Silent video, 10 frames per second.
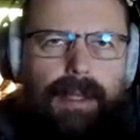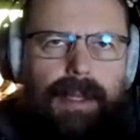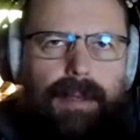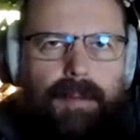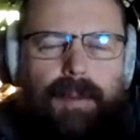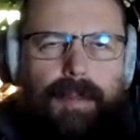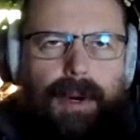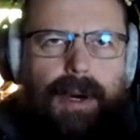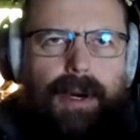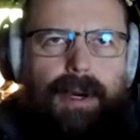if you
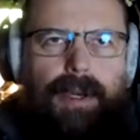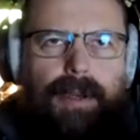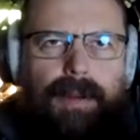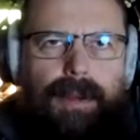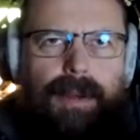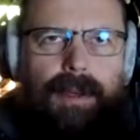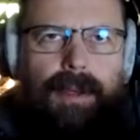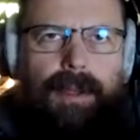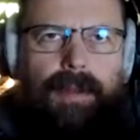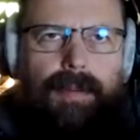buy,
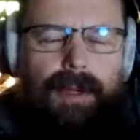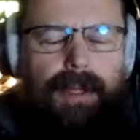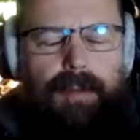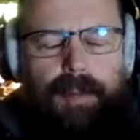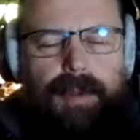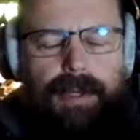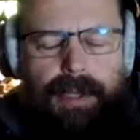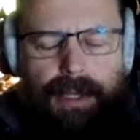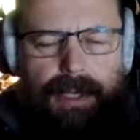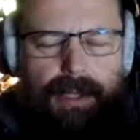if
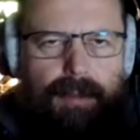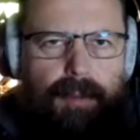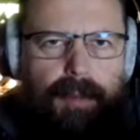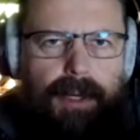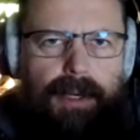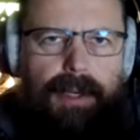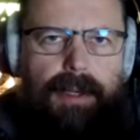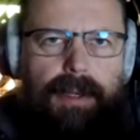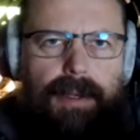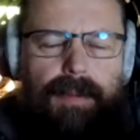you buy,
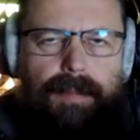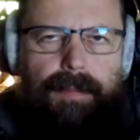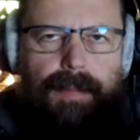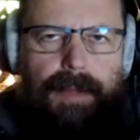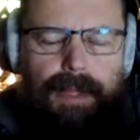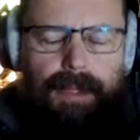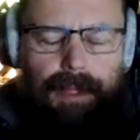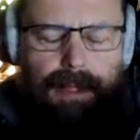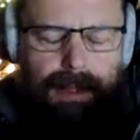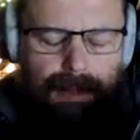
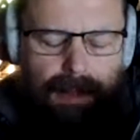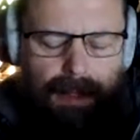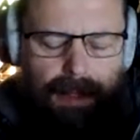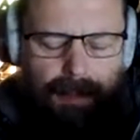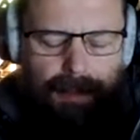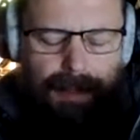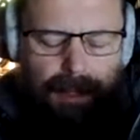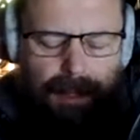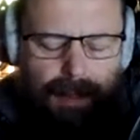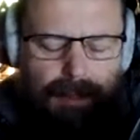I'm not
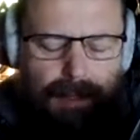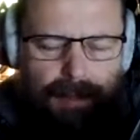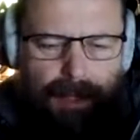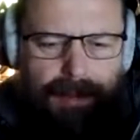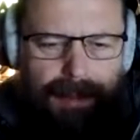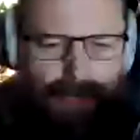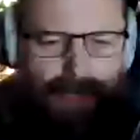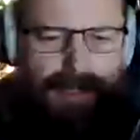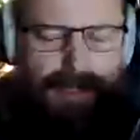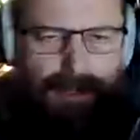having a rant
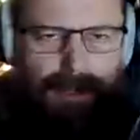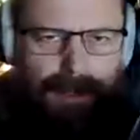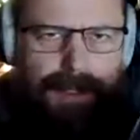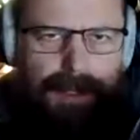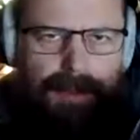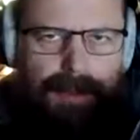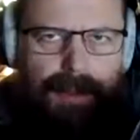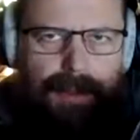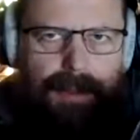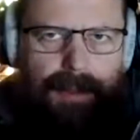against cars here.
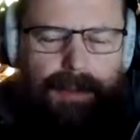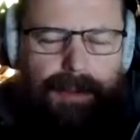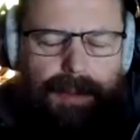there